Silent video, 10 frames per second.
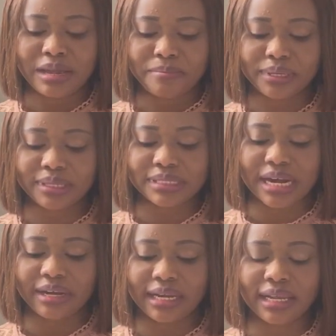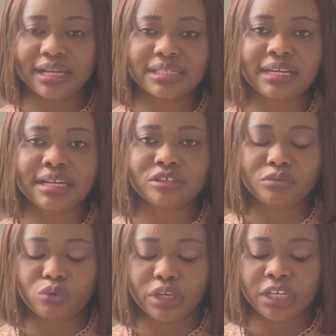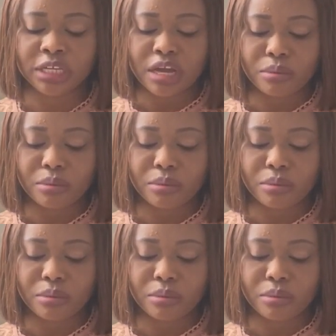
because I realized that that's what we